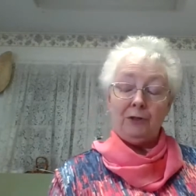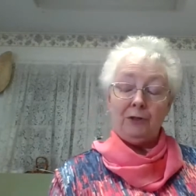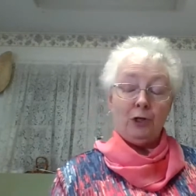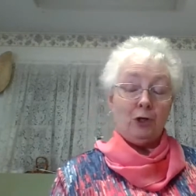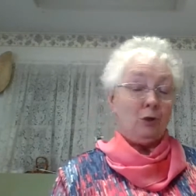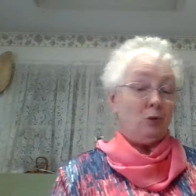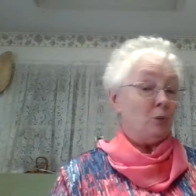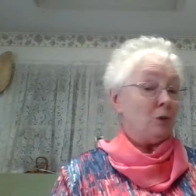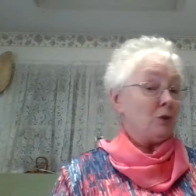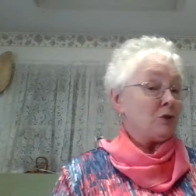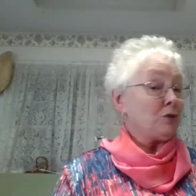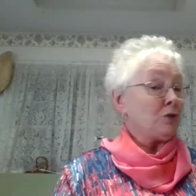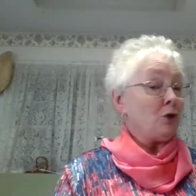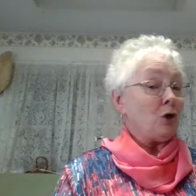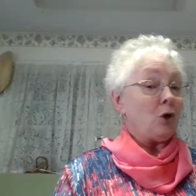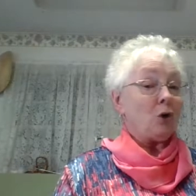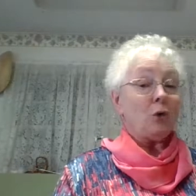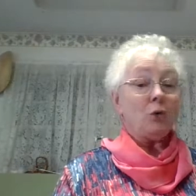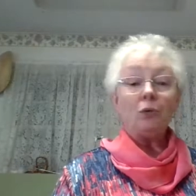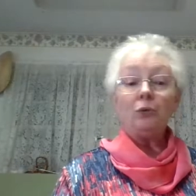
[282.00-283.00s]
There was
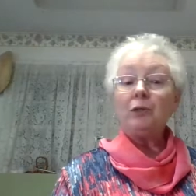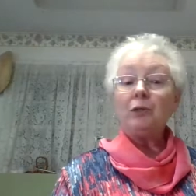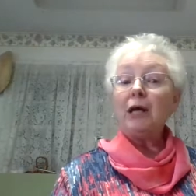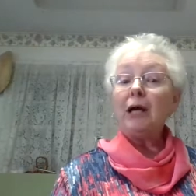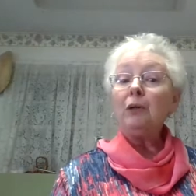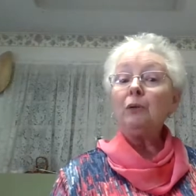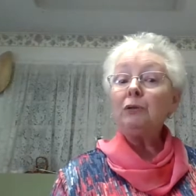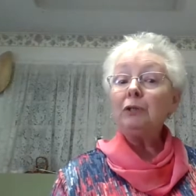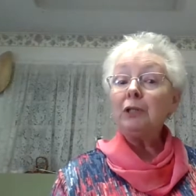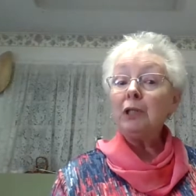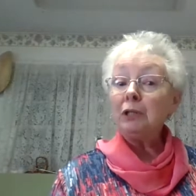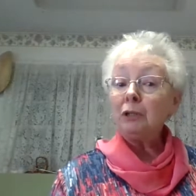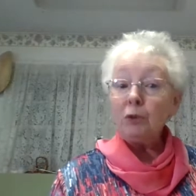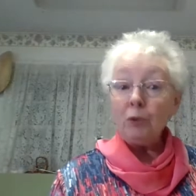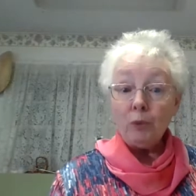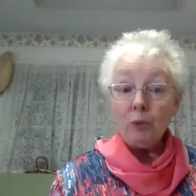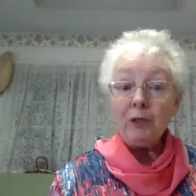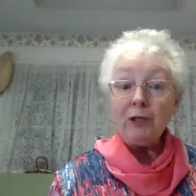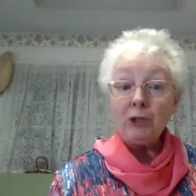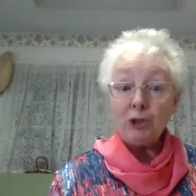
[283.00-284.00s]
no doubt that
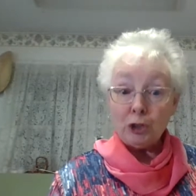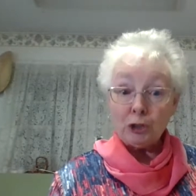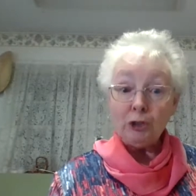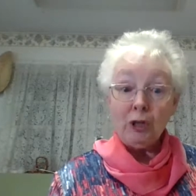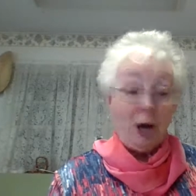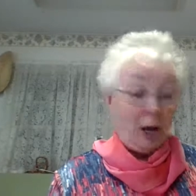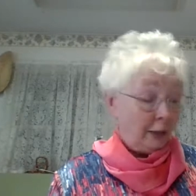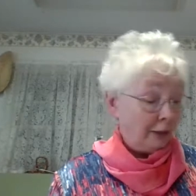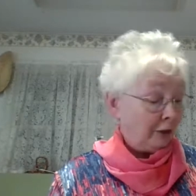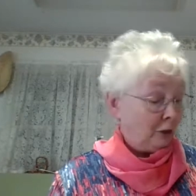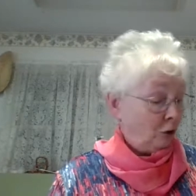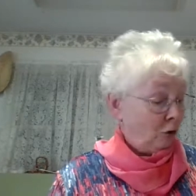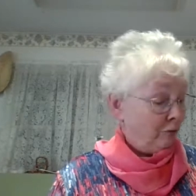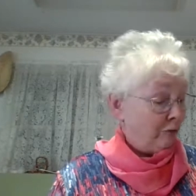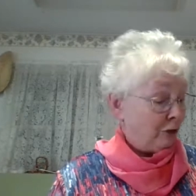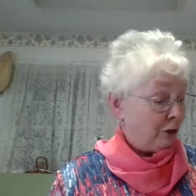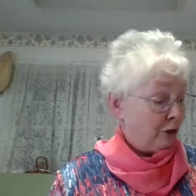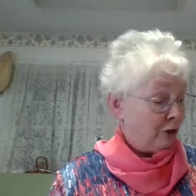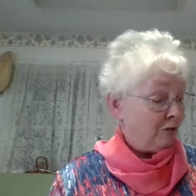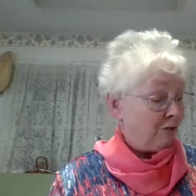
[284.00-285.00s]
the witch had gotten
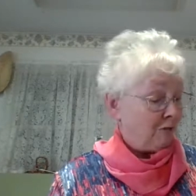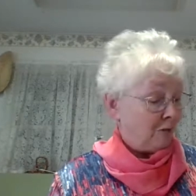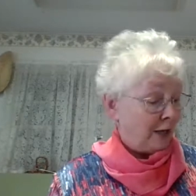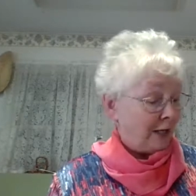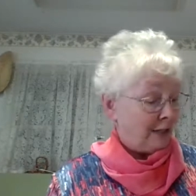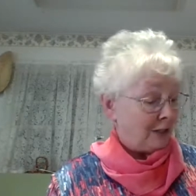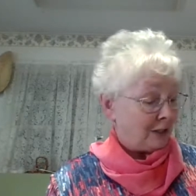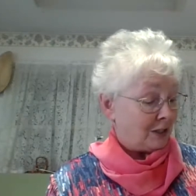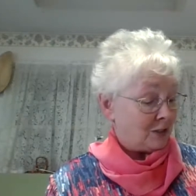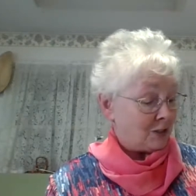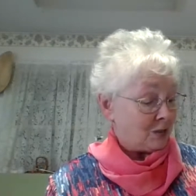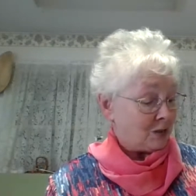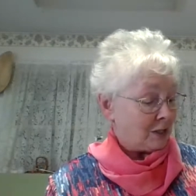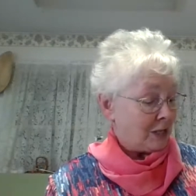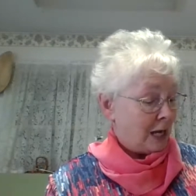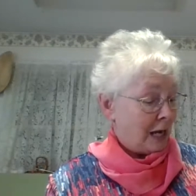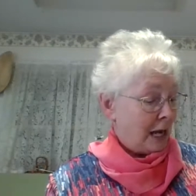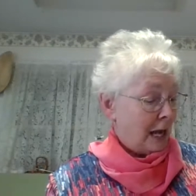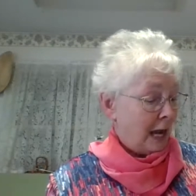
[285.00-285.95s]
over her faintness,